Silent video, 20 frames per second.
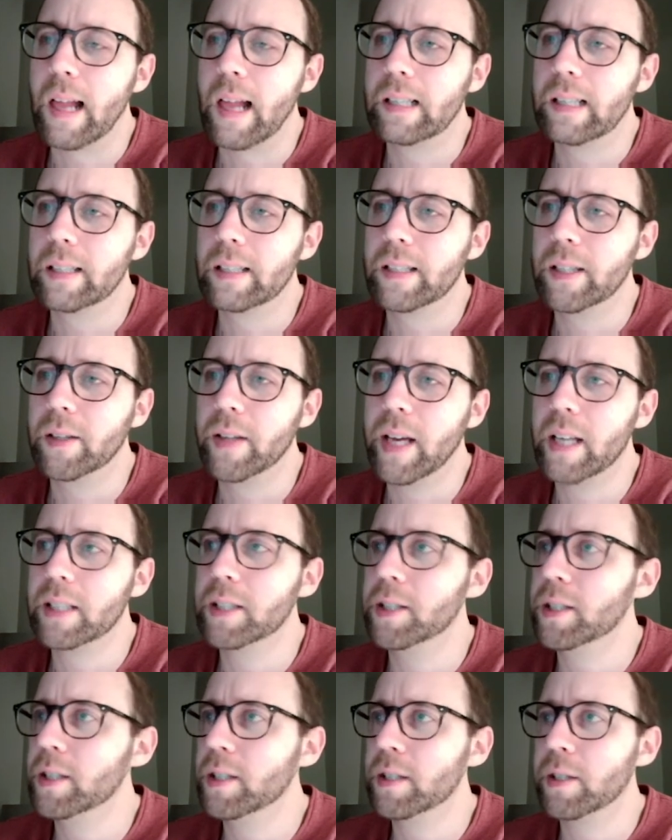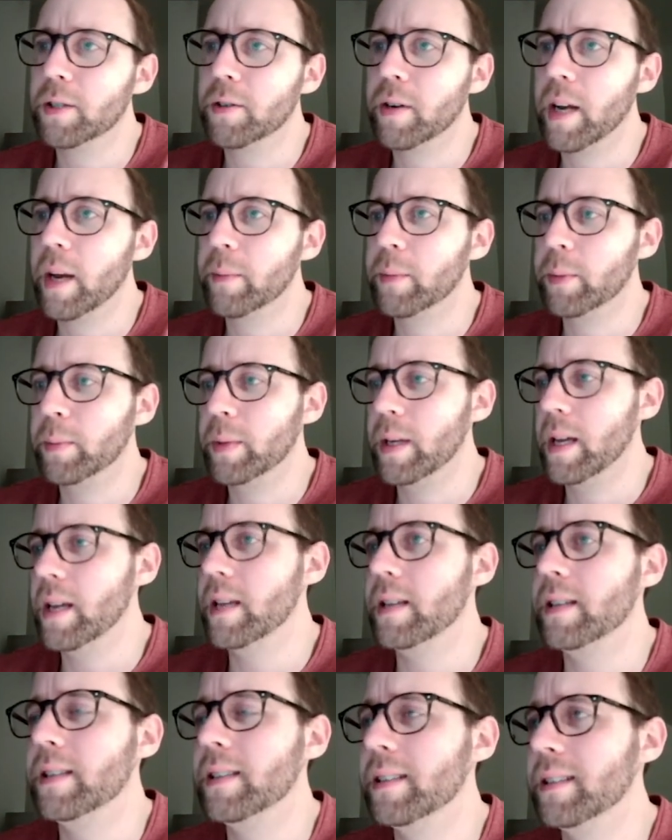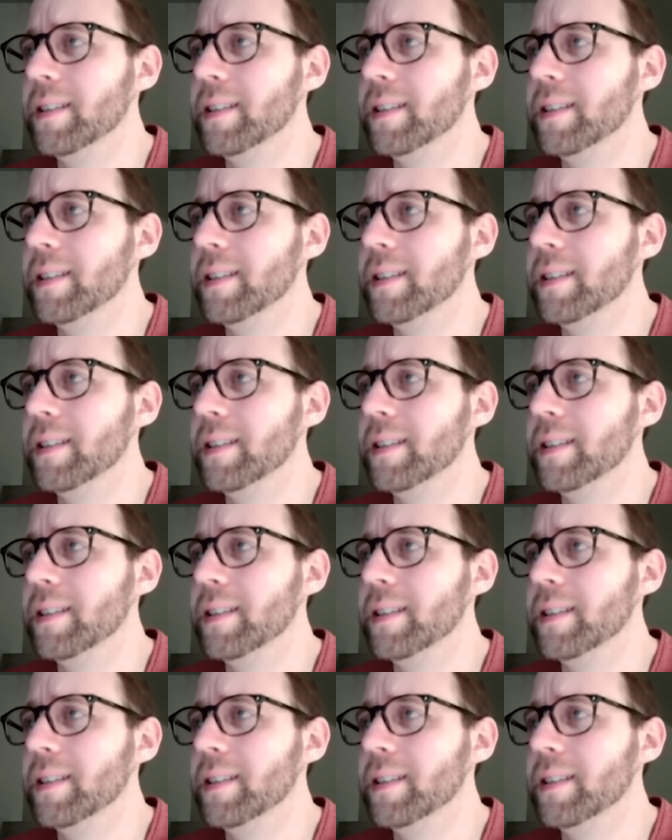So that's just a trapped piece.